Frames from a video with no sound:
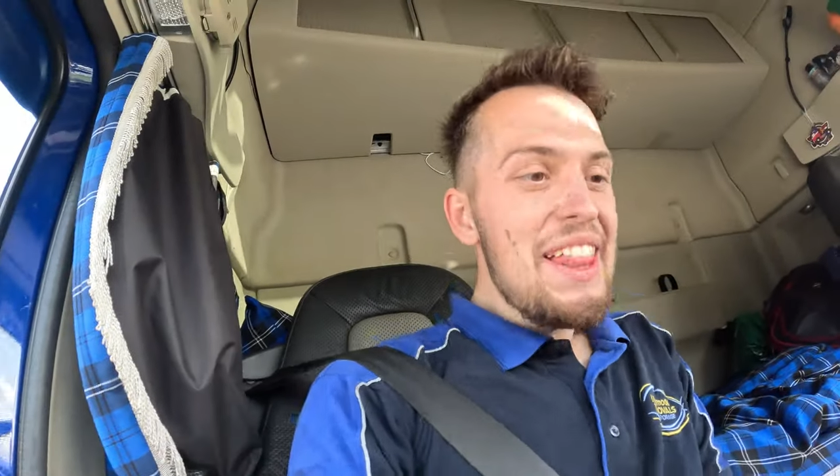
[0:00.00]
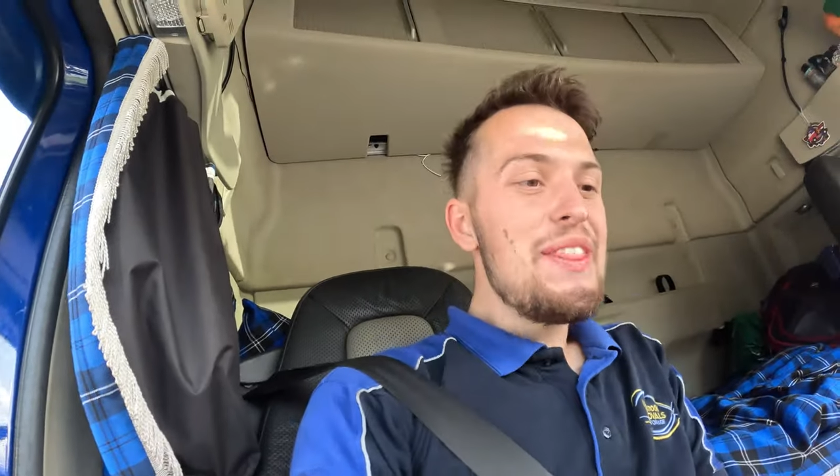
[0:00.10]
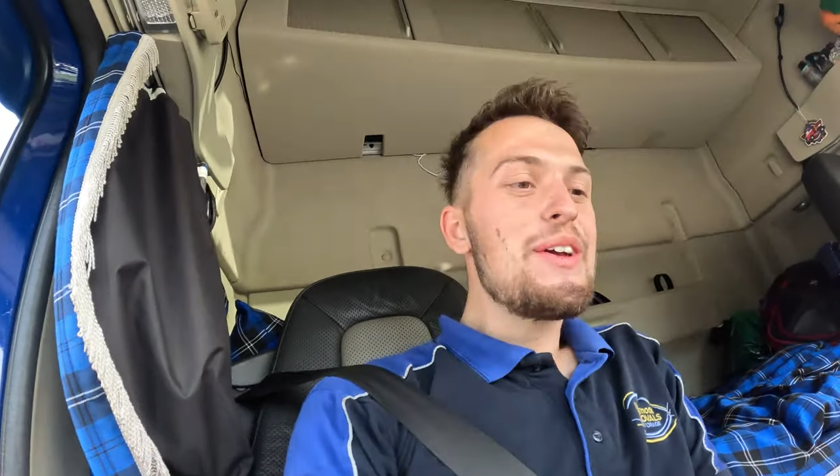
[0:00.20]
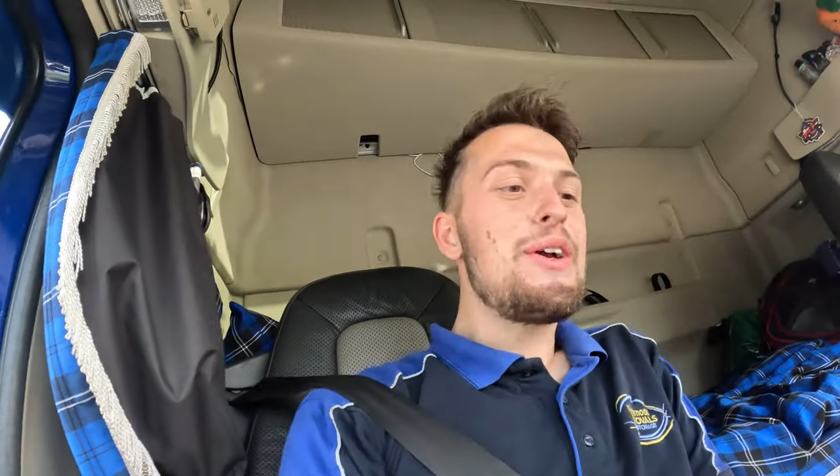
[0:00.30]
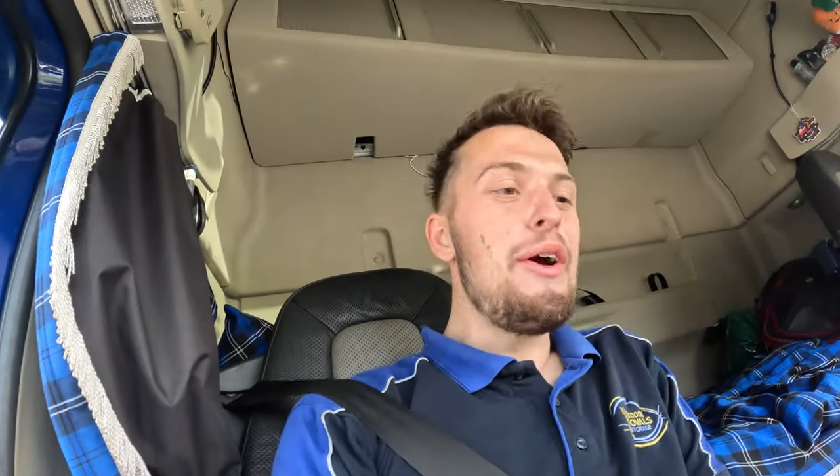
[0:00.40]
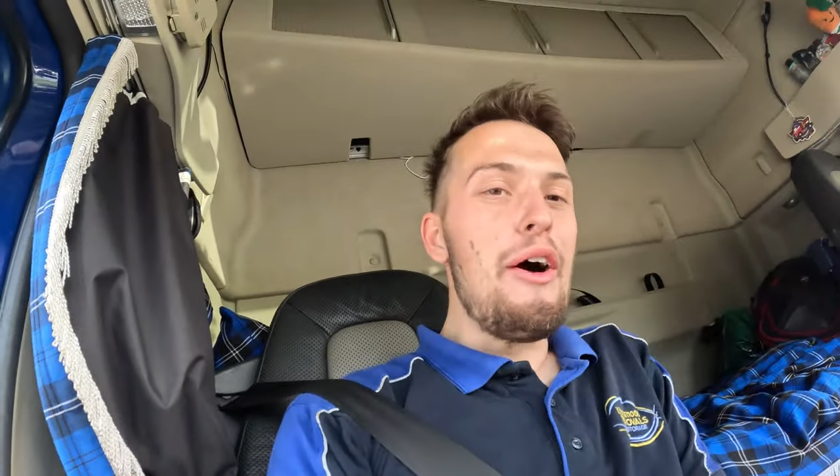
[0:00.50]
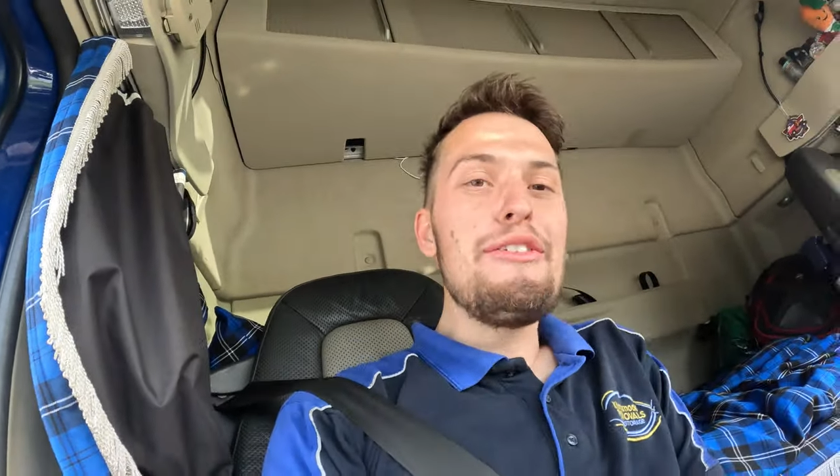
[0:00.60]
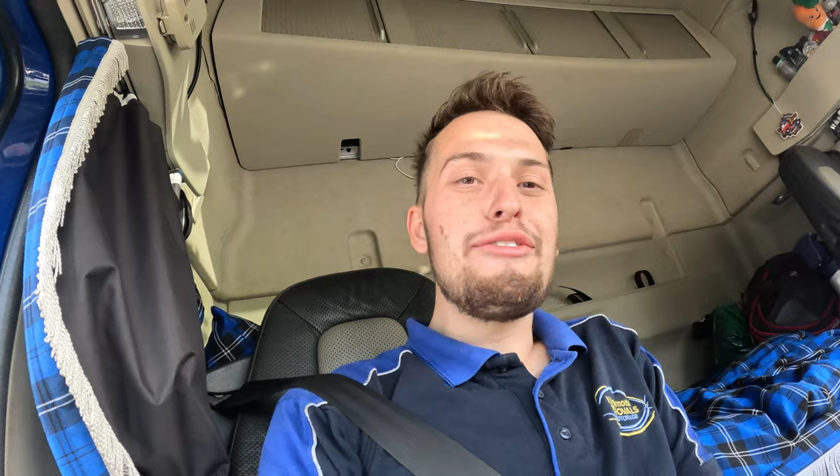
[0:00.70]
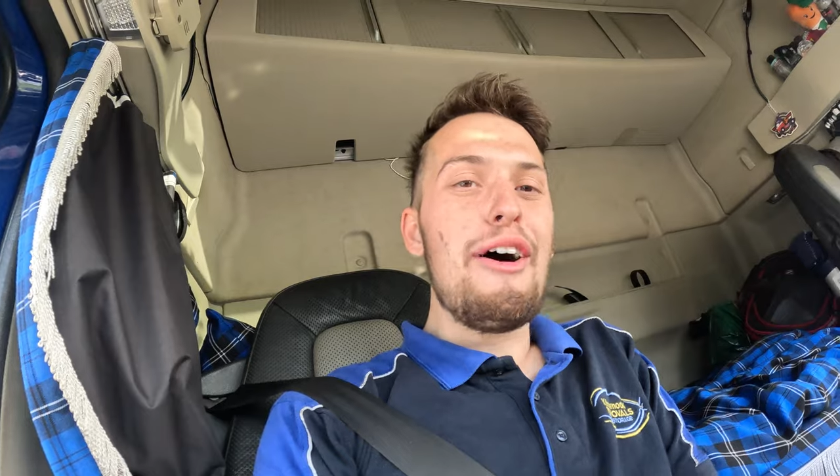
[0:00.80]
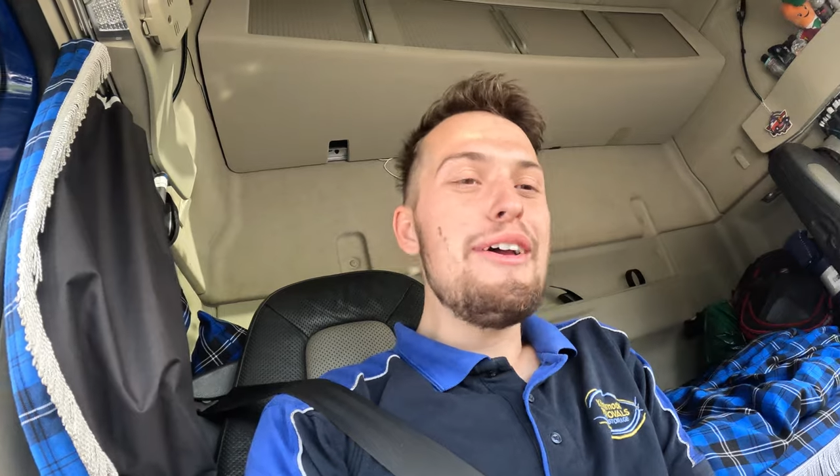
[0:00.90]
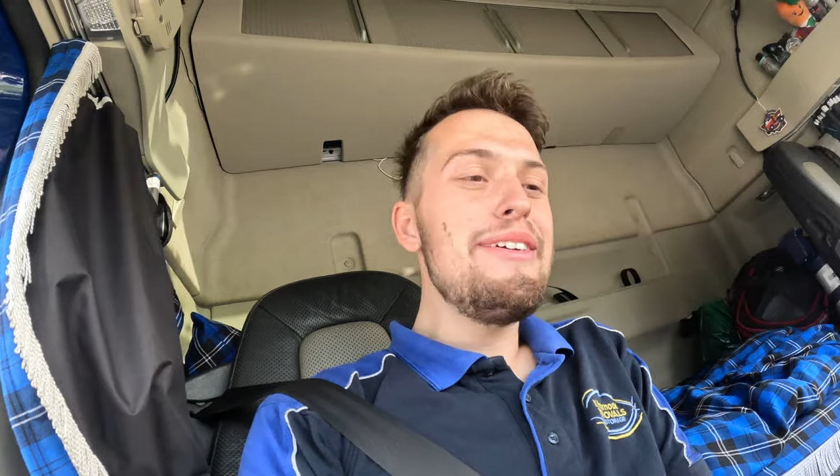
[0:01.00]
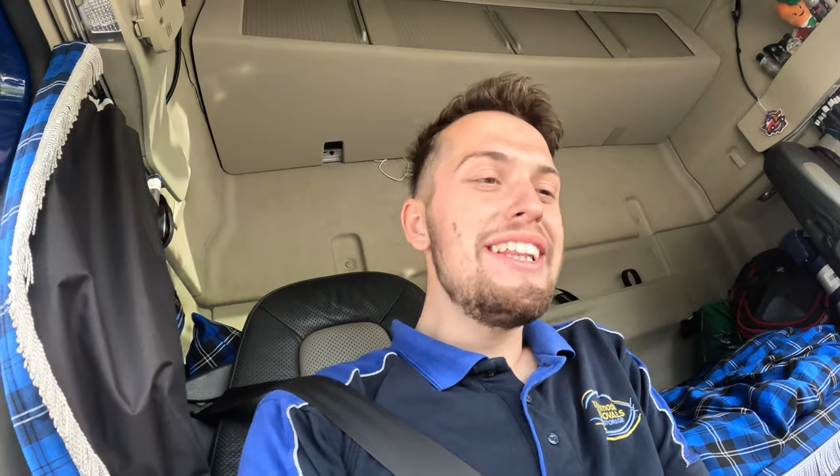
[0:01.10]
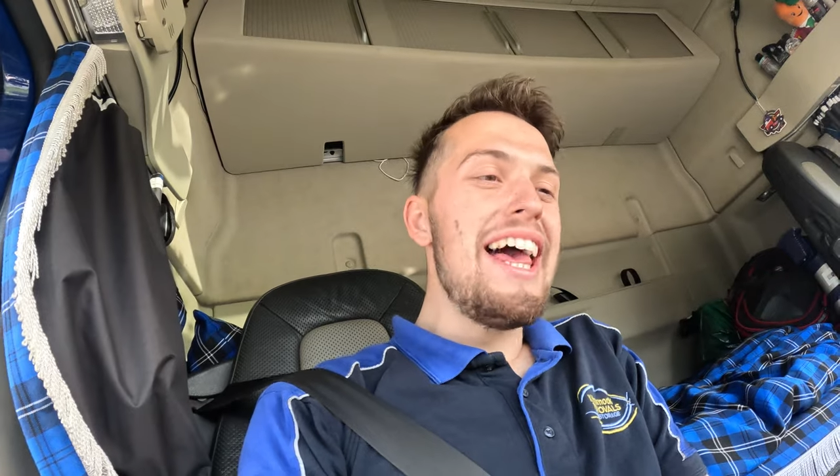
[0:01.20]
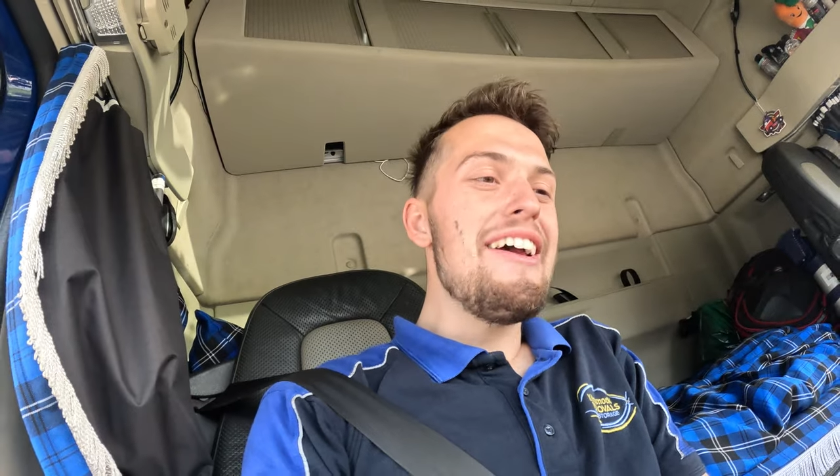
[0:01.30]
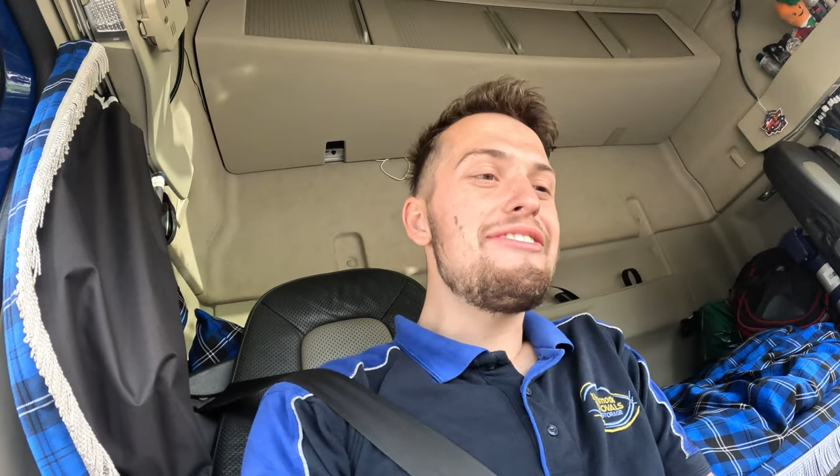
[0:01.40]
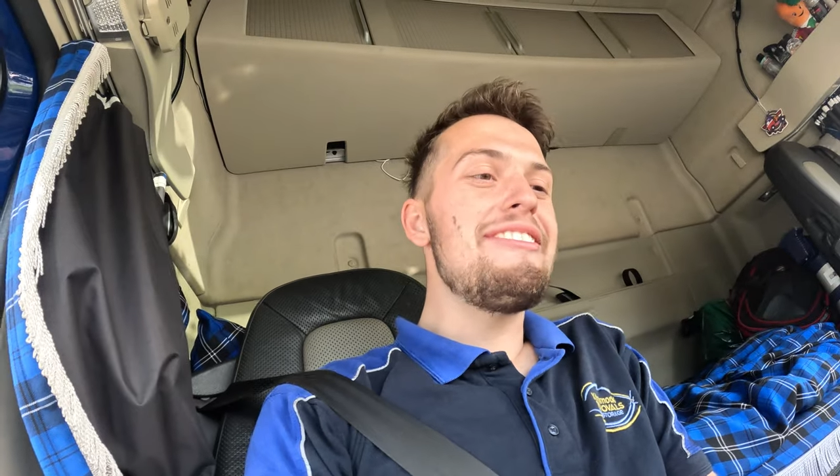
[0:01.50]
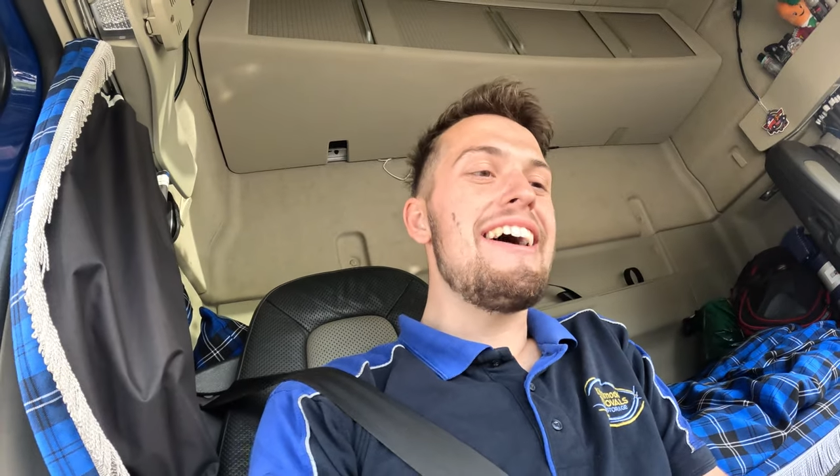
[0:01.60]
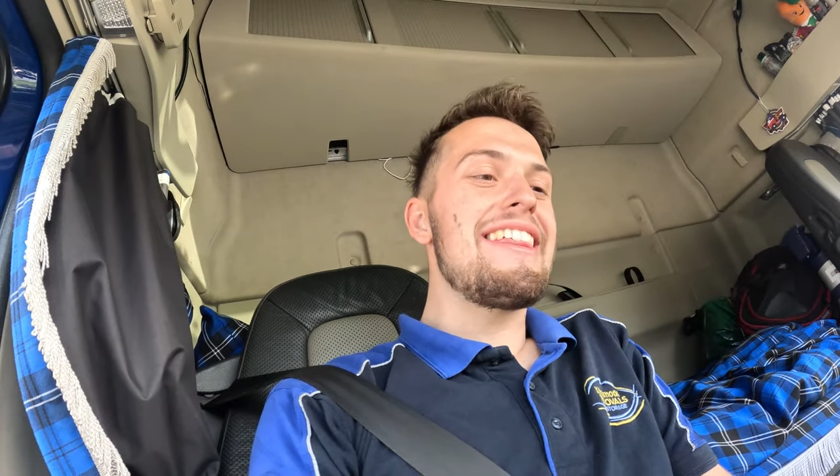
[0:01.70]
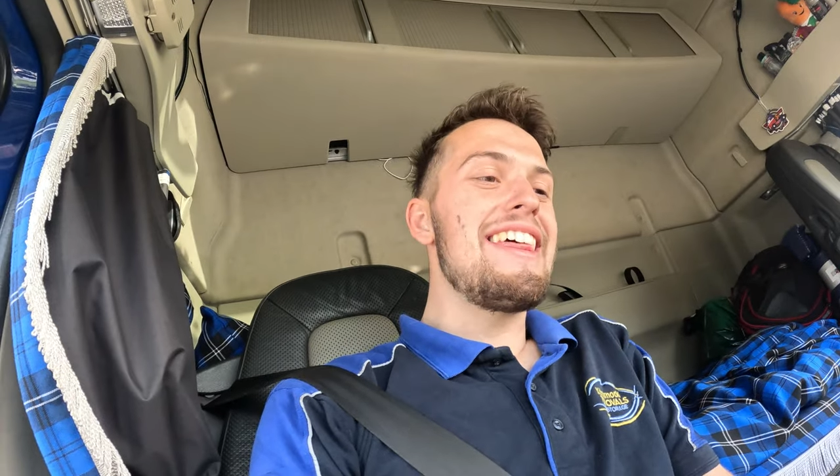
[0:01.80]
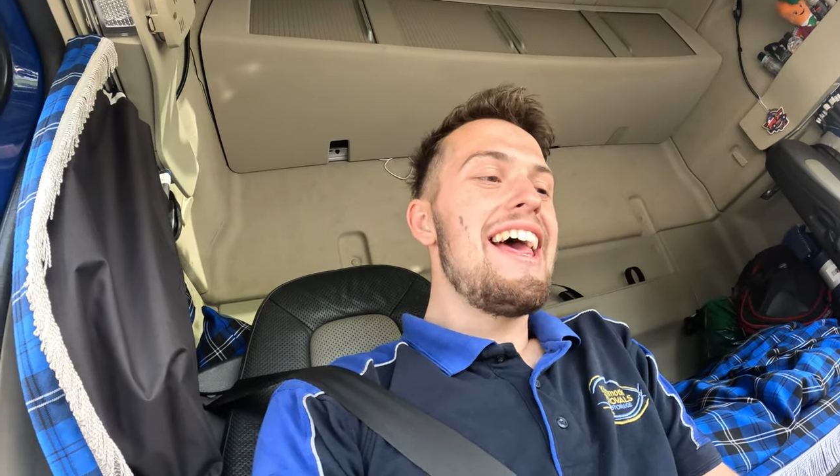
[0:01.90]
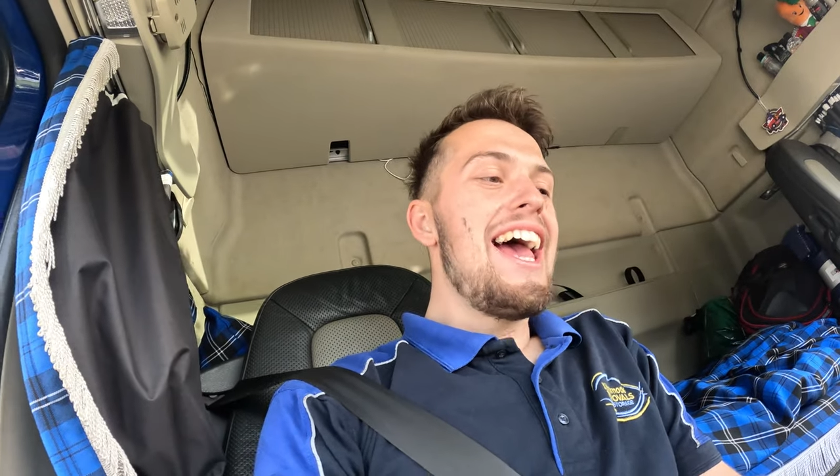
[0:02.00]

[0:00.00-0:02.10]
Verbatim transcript: The convoy we left with